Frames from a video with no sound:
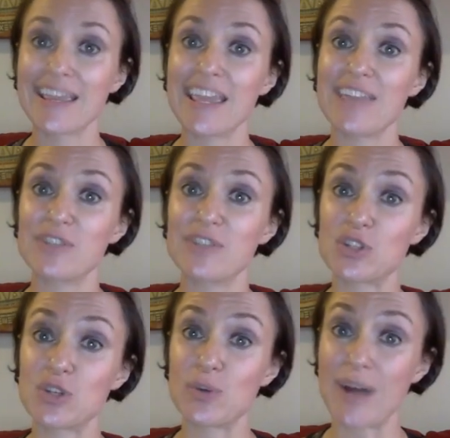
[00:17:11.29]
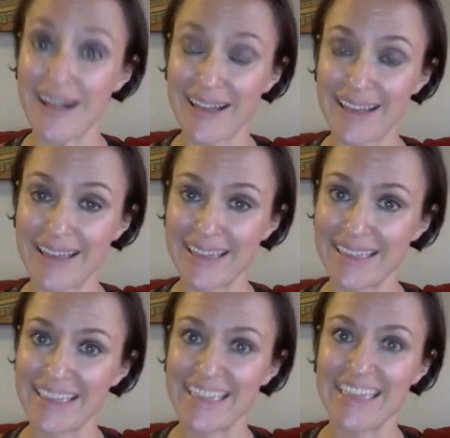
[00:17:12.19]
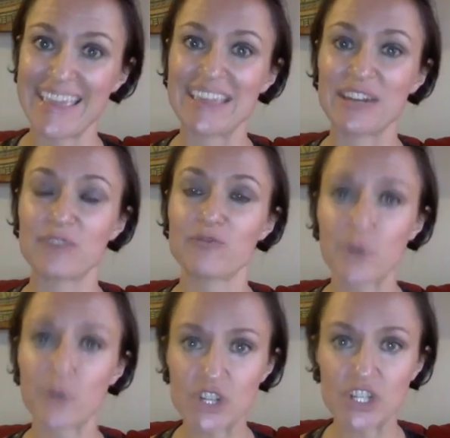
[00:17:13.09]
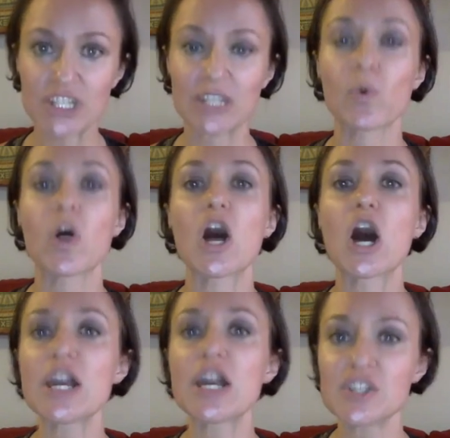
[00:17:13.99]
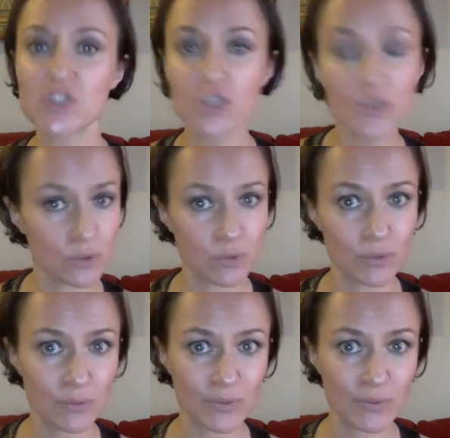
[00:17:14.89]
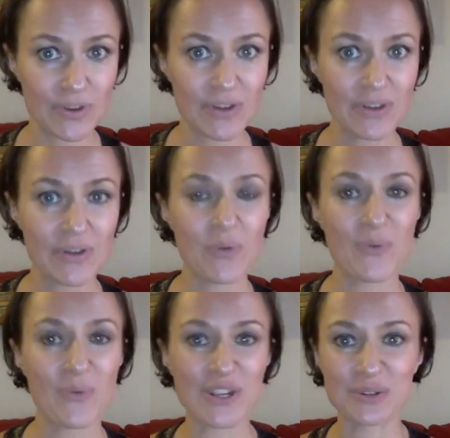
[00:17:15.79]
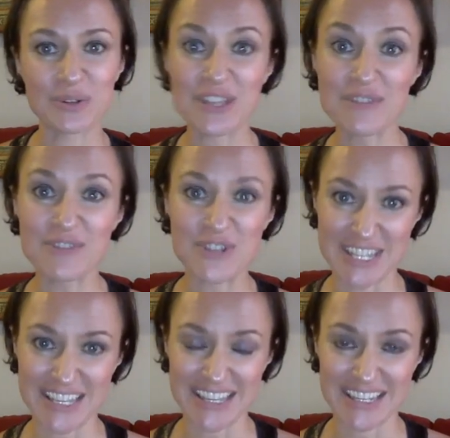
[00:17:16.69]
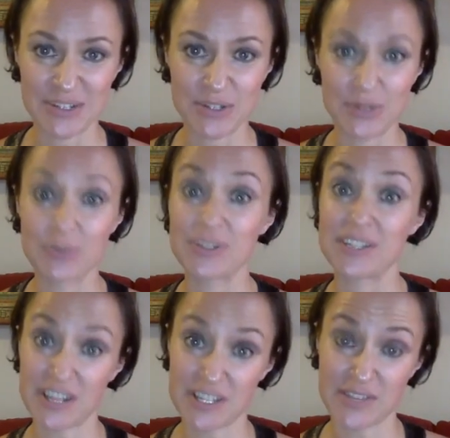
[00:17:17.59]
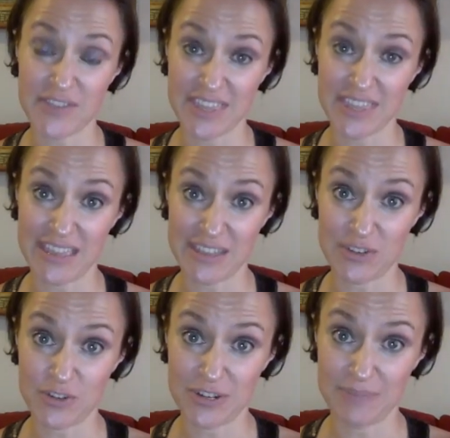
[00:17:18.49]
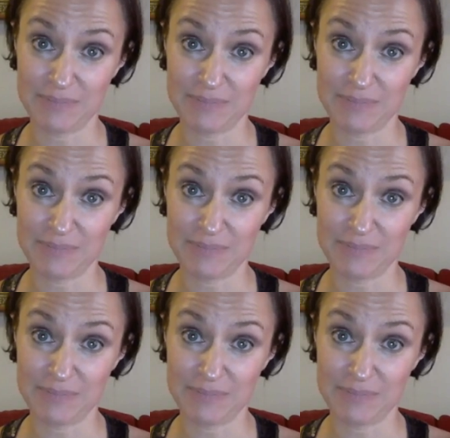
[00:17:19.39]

If it's too high, it unfortunately will undo what your liver did to detoxify that estrogen.